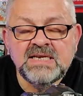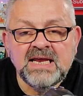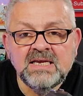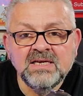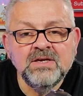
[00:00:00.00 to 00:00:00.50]

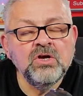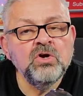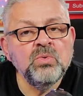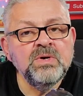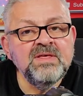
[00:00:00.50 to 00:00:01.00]
taken
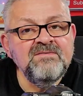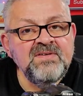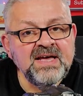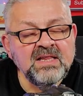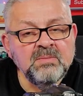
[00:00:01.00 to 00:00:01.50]
with
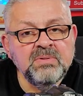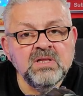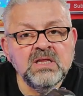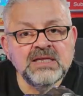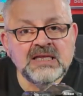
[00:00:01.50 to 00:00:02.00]

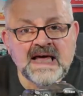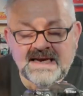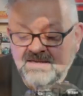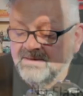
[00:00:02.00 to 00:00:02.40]
available light.